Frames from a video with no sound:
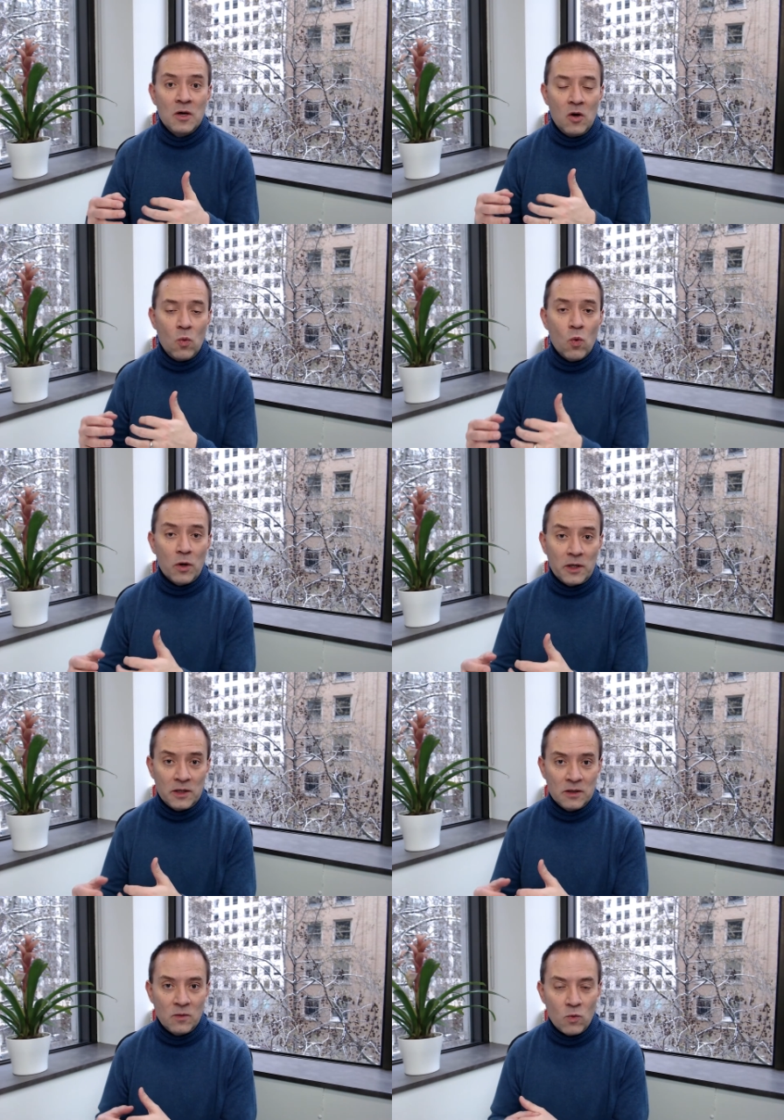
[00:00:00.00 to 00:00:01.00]
work
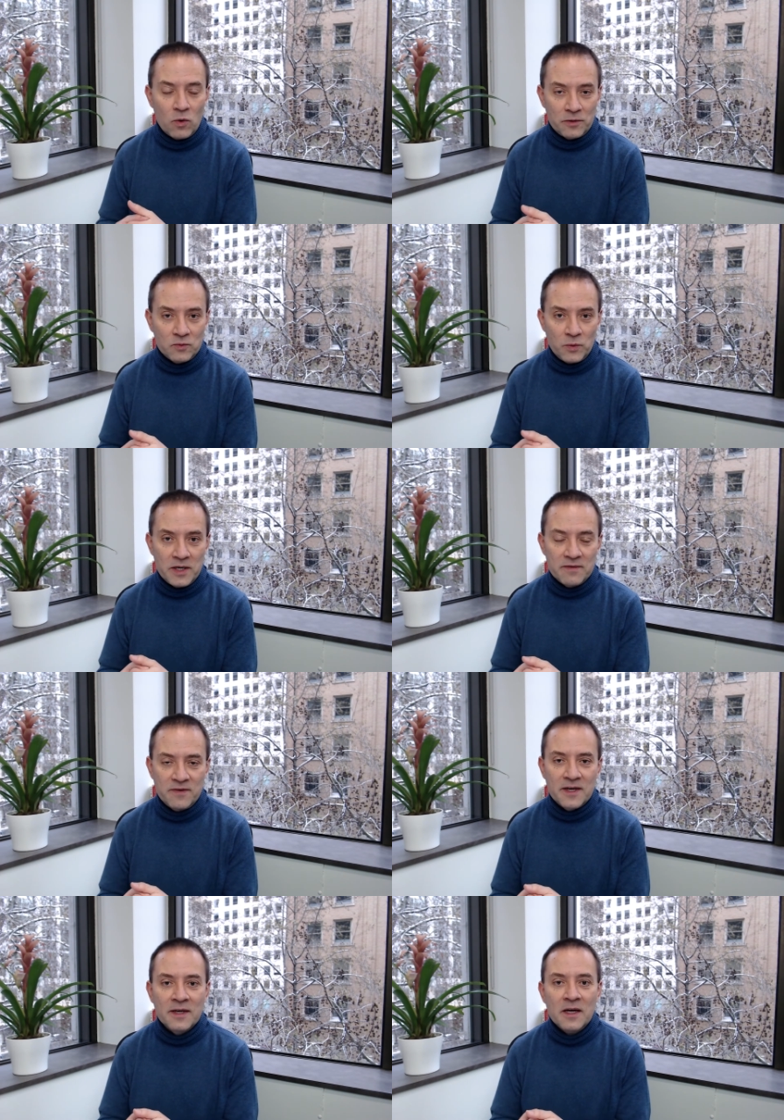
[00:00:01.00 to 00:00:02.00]
world we live in,